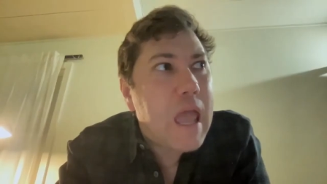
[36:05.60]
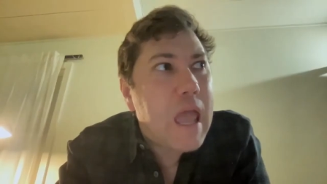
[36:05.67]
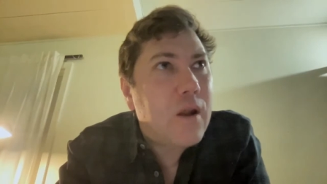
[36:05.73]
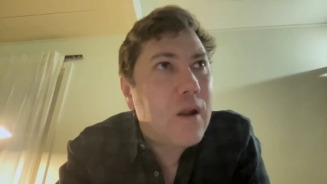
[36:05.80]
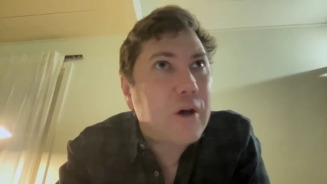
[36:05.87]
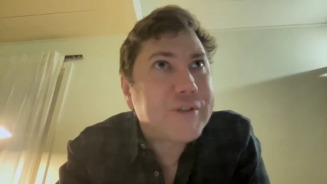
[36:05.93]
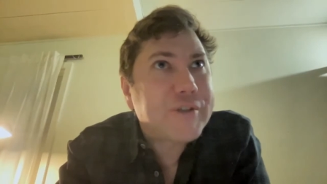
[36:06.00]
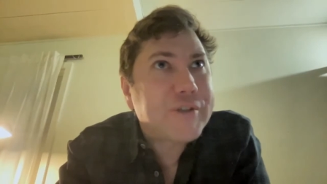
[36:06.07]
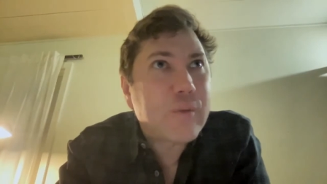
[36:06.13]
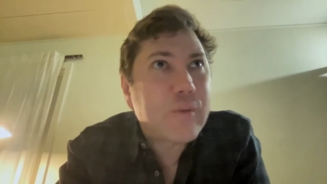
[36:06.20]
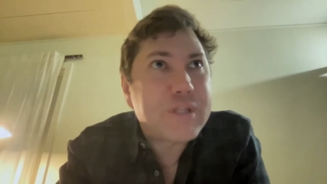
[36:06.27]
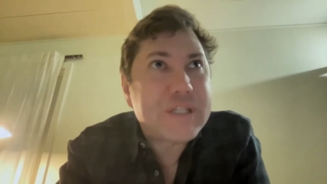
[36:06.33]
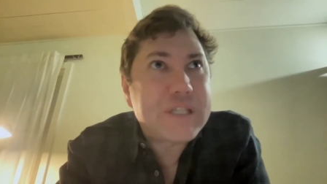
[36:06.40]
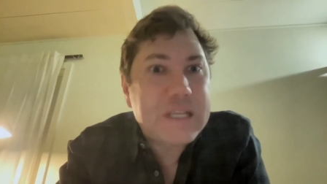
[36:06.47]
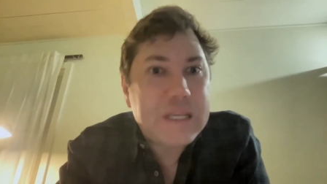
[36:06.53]
And also,
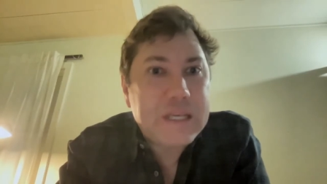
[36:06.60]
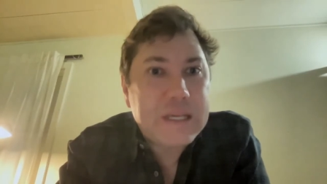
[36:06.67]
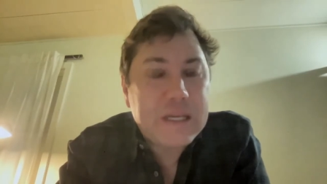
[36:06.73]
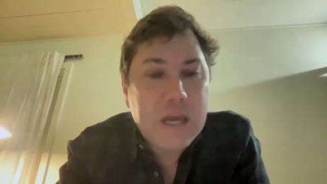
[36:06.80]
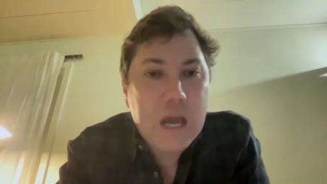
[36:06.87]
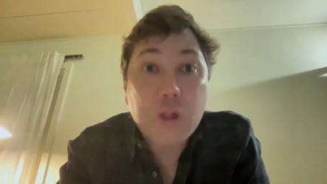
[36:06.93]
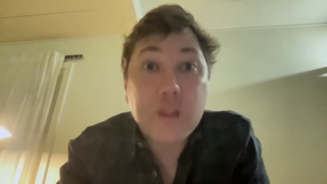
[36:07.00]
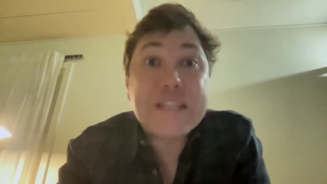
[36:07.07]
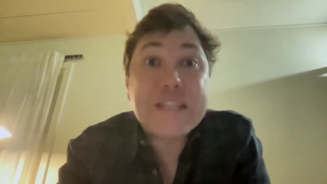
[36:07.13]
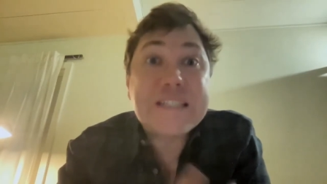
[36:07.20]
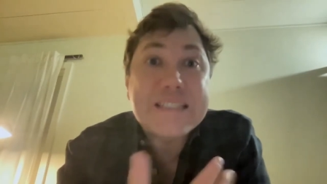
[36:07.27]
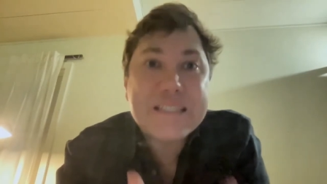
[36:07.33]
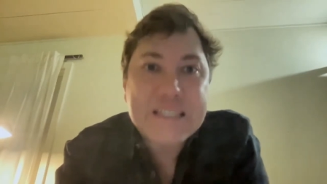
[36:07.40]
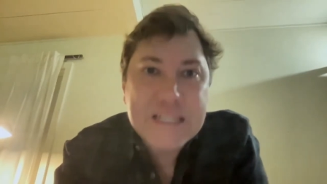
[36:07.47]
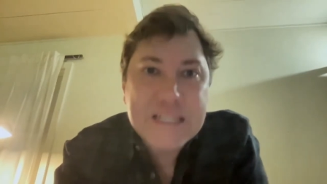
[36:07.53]
we're seeing, or at least
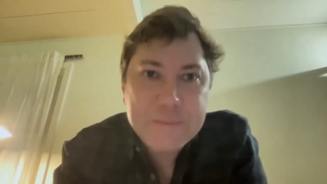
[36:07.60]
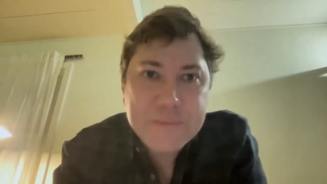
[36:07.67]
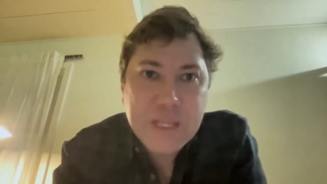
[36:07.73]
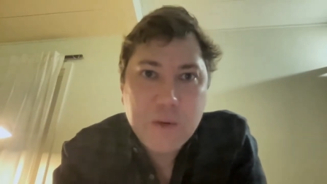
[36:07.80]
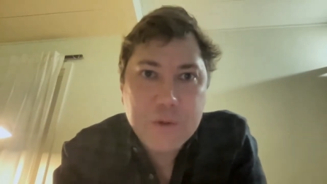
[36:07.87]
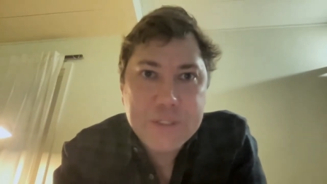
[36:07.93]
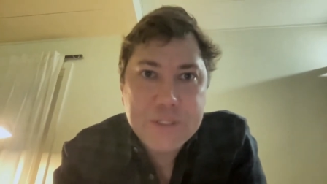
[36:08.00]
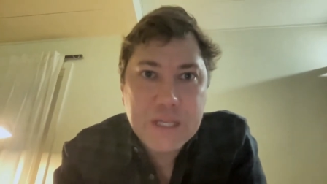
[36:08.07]
it seems like we're